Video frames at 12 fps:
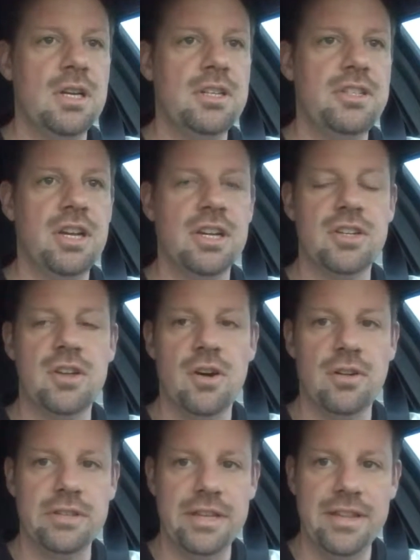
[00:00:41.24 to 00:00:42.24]
young
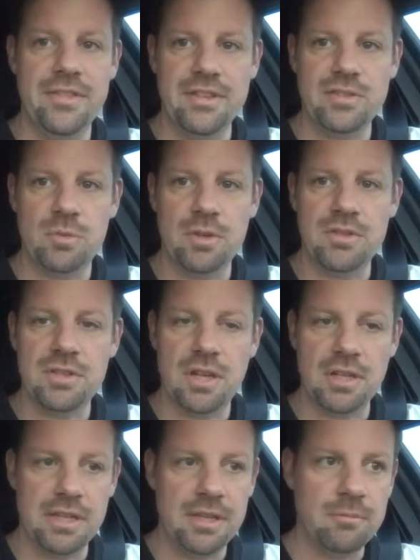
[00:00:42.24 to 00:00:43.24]
adult, and this one,
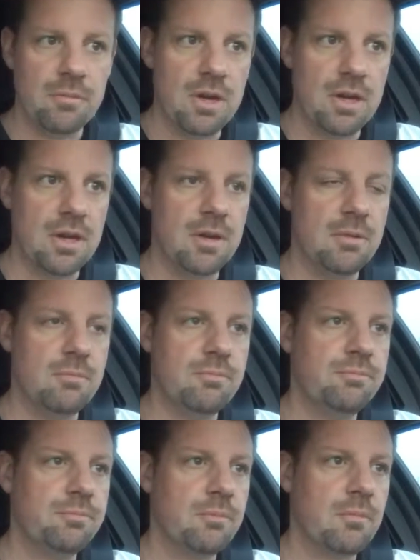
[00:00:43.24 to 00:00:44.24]
Tully.
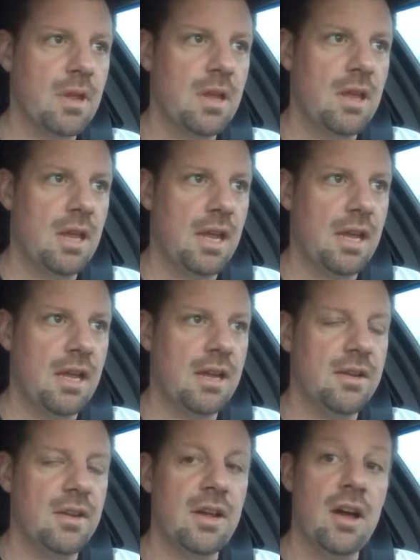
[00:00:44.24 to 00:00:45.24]

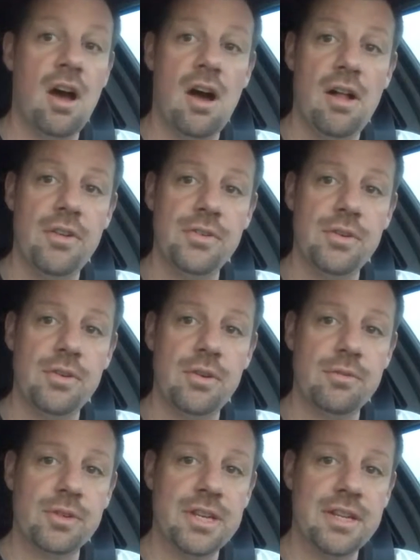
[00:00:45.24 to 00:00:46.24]
And also, don't
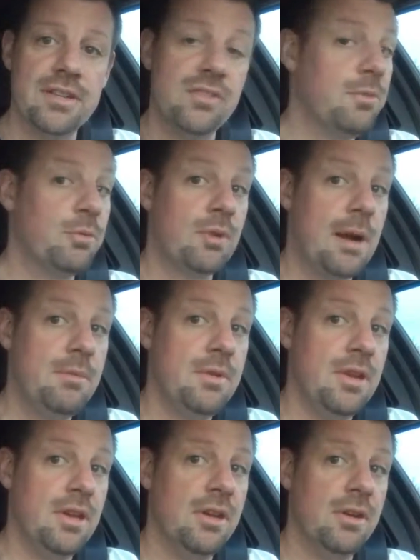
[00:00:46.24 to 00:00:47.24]
forget to subscribe
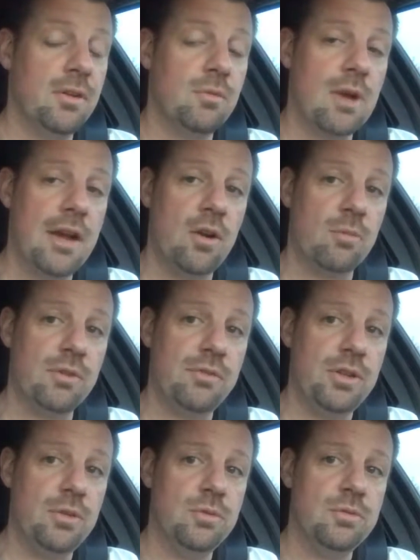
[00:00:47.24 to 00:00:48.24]
to Ride Home
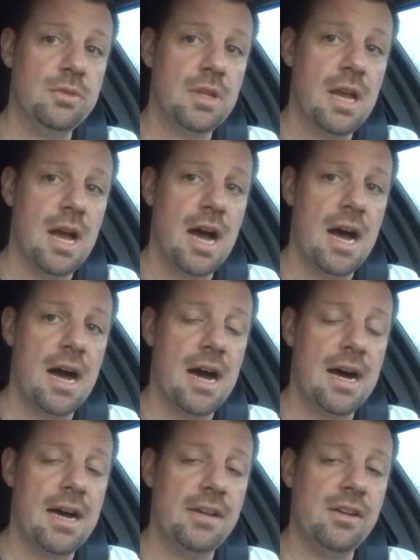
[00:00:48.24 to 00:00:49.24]
Review
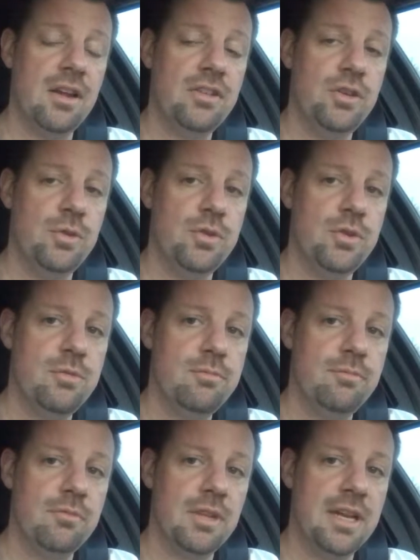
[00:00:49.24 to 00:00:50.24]
on YouTube,
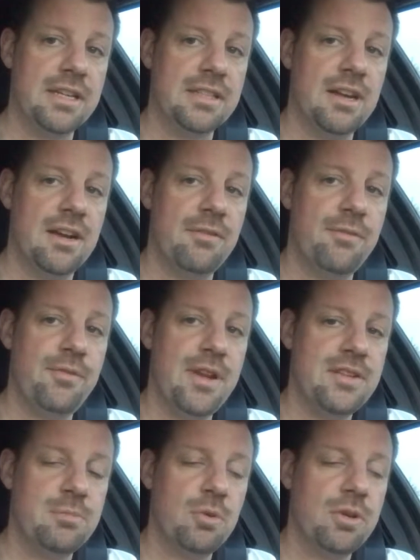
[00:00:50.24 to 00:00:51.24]
like it on
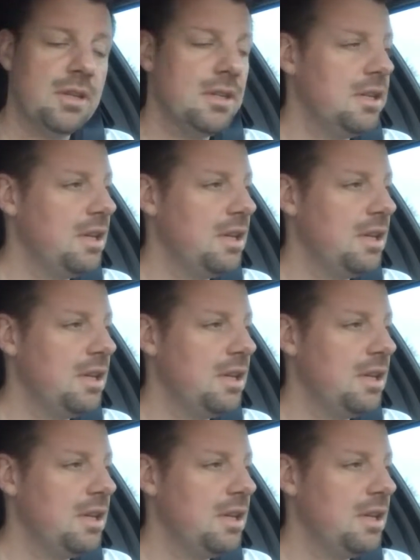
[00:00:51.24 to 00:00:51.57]
Facebook,